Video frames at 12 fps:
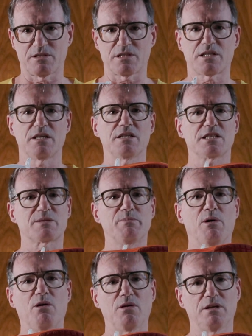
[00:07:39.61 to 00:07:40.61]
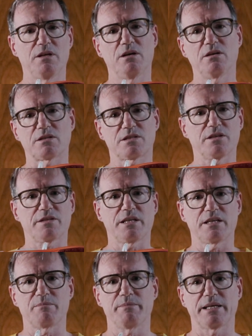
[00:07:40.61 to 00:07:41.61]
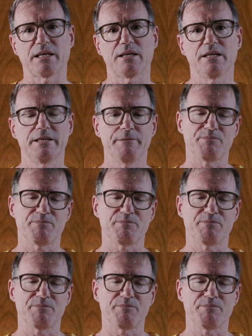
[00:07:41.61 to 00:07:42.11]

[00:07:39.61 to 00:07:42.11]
There's small lugs, nothing in the middle.